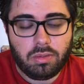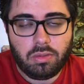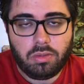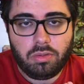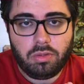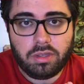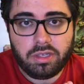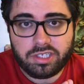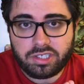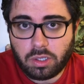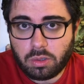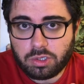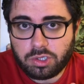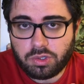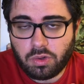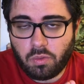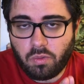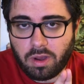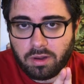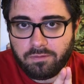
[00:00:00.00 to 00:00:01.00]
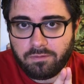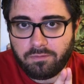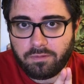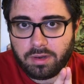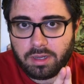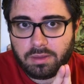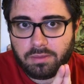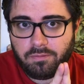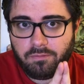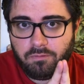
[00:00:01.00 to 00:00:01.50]
there's also
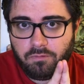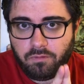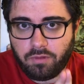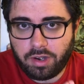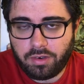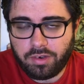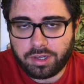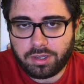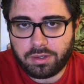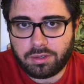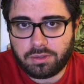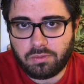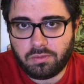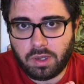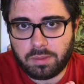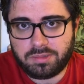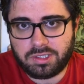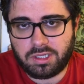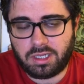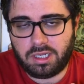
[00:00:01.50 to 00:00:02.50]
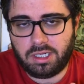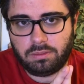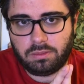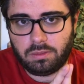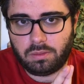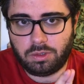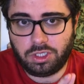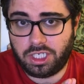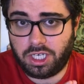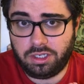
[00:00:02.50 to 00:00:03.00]
one very good website
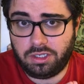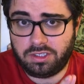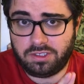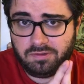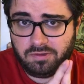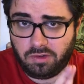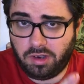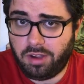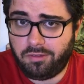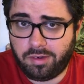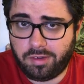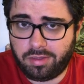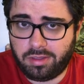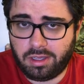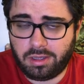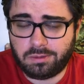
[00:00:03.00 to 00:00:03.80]
which I use for everything,